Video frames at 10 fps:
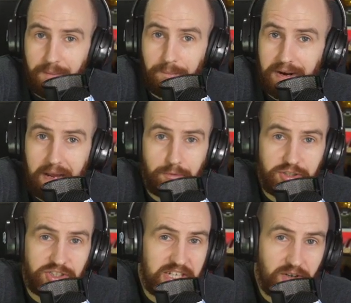but I will
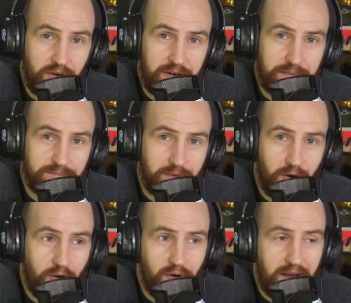just ignore it,
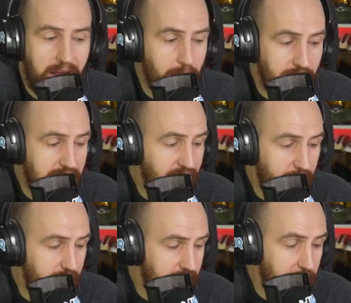or I, I will give
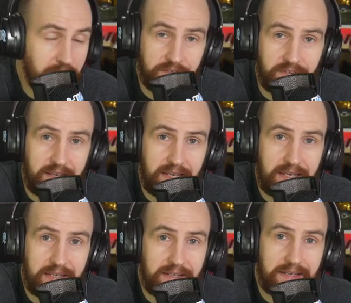them a response
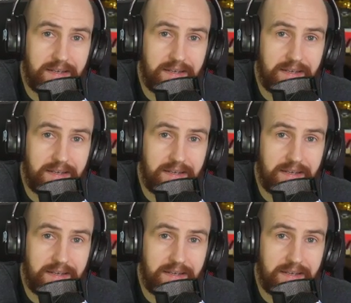saying,